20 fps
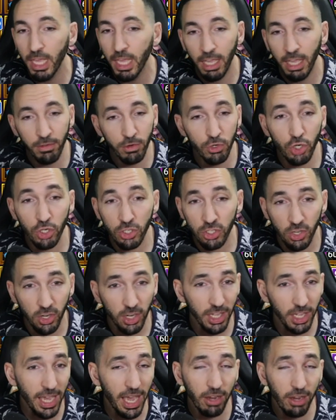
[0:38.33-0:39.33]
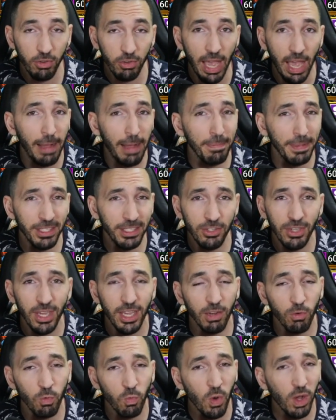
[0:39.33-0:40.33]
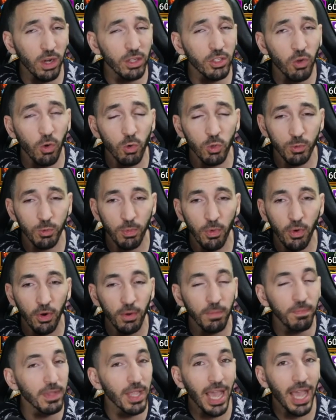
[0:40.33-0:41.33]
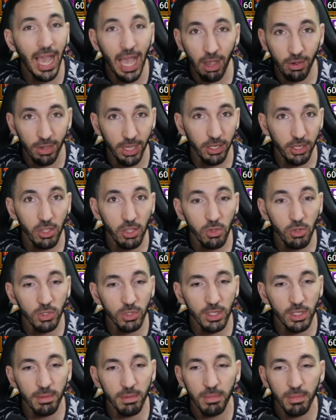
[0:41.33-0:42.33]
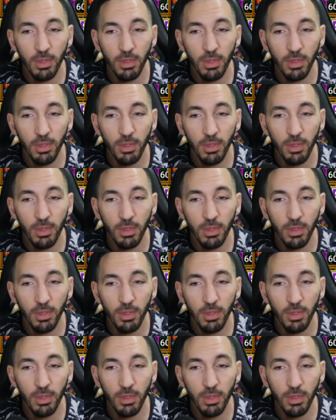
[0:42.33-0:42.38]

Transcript: If you're just starting out, you happen to get one GHOSTBORN, how can you use him?